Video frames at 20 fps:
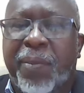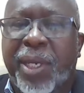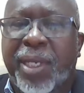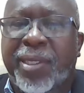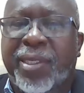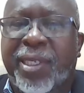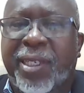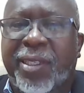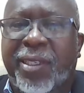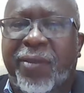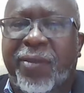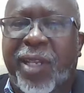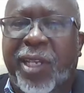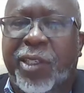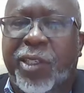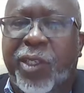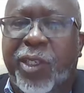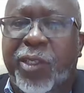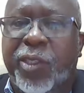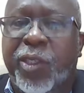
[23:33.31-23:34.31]
Ministers of
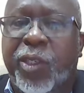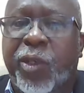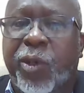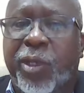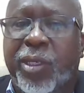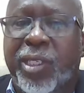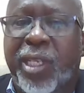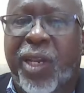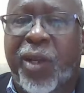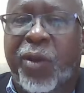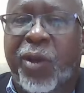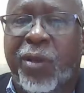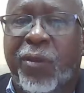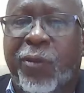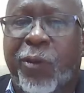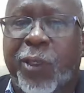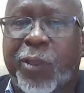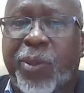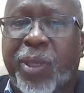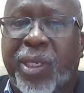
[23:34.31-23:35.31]
National Security and Law
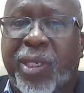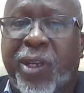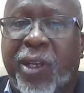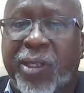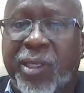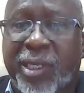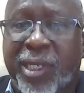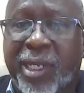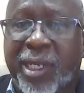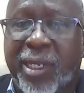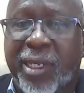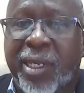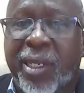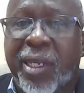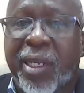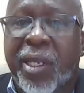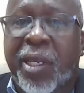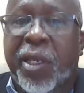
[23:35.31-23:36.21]
Enforcement, Consli.